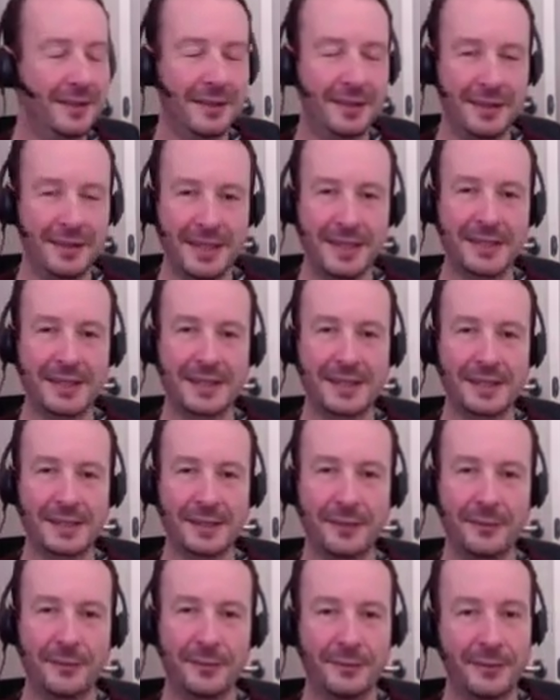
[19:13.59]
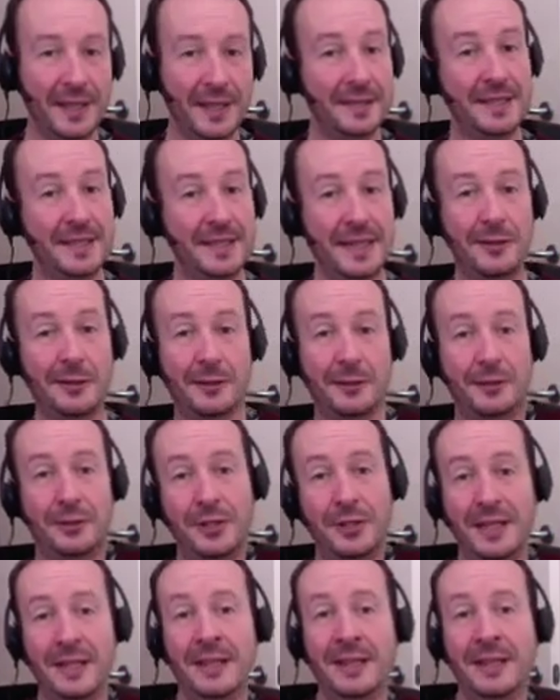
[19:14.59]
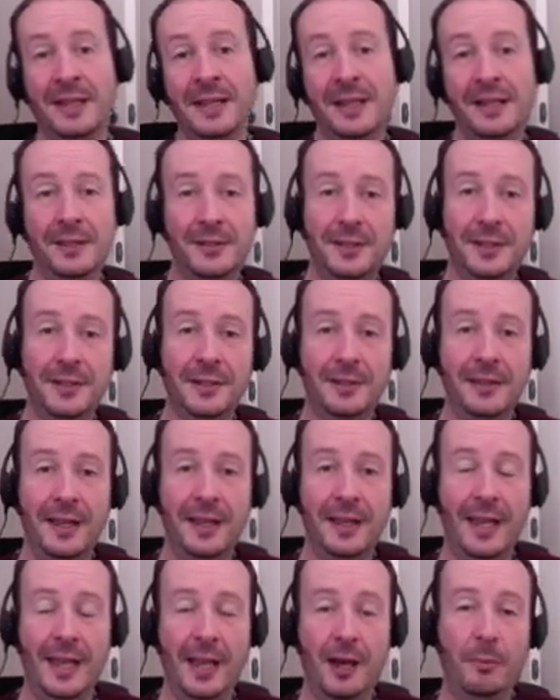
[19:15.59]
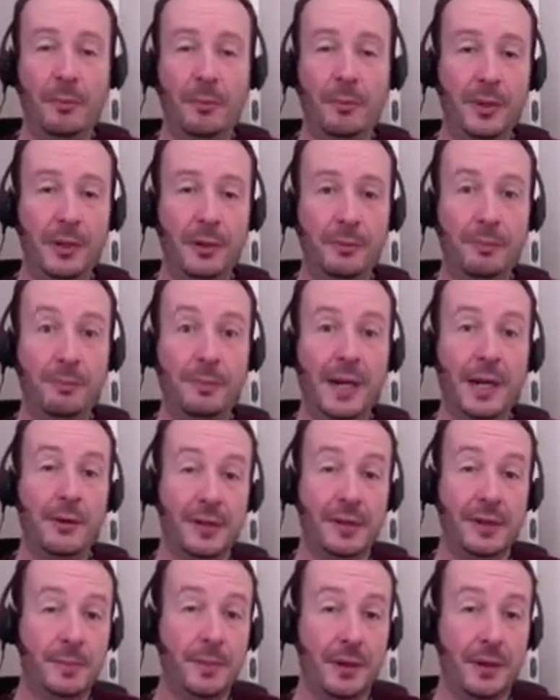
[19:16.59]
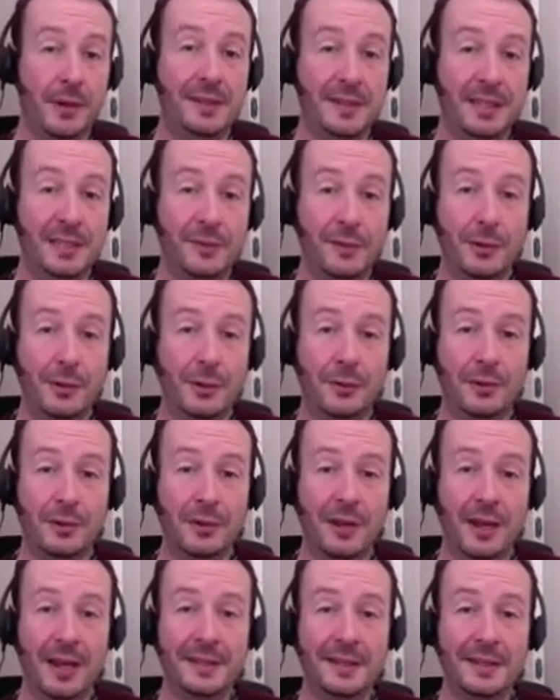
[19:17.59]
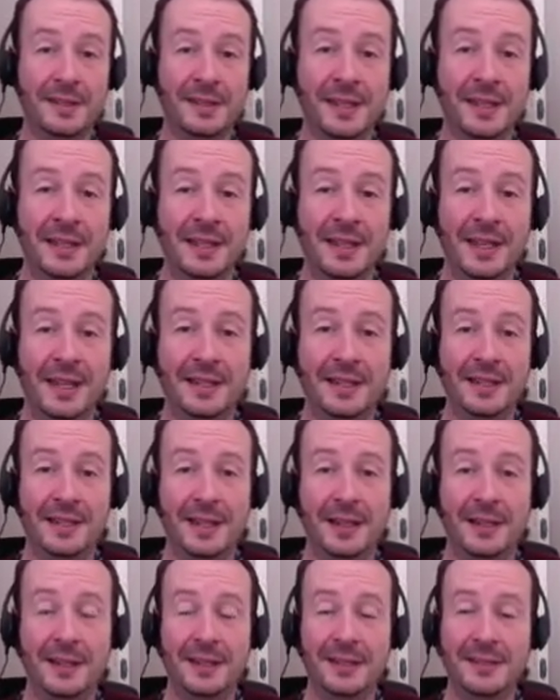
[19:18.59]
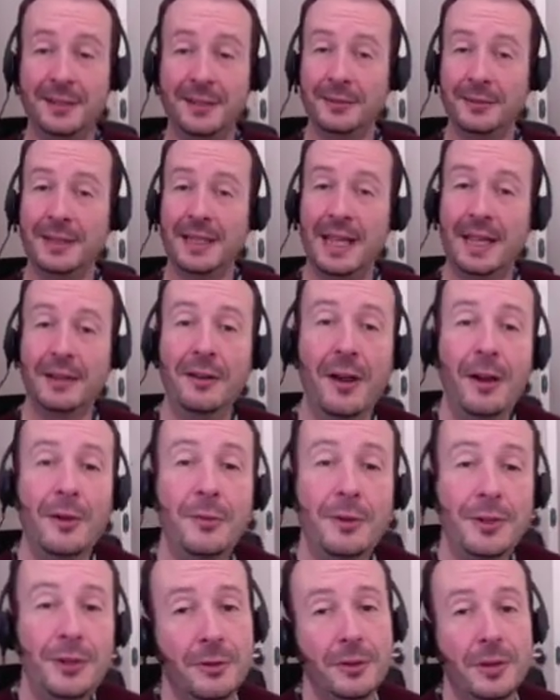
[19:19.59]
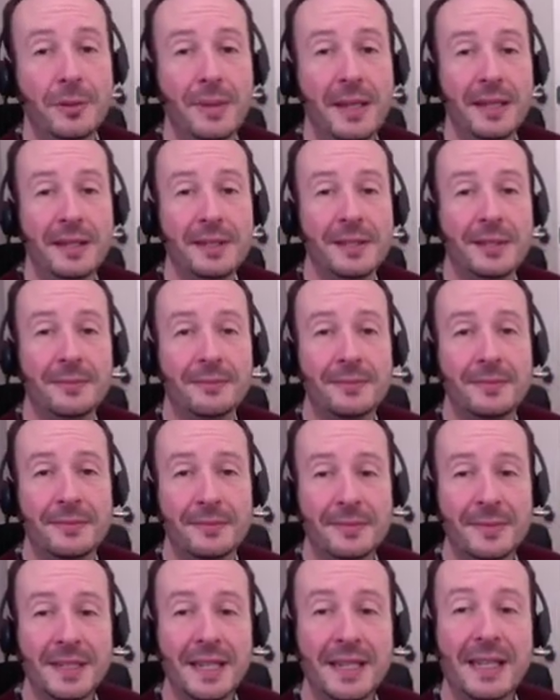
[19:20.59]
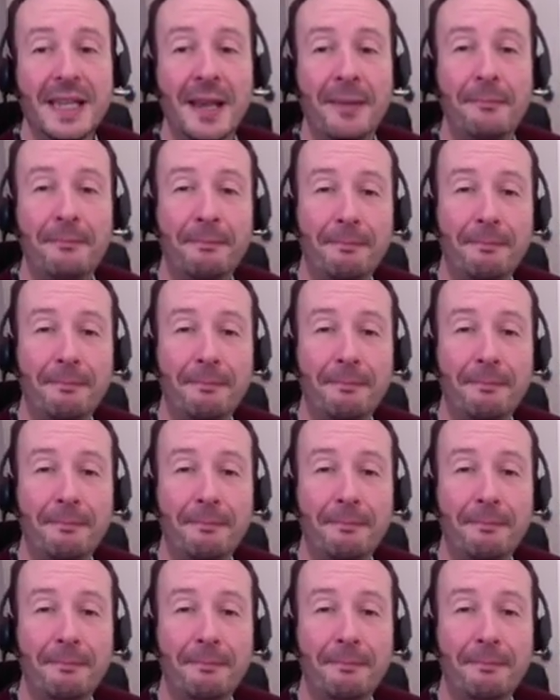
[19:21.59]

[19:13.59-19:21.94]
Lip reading: this fun technology to help build better experiences for your clients. And until then, I wish you all the best. Take care.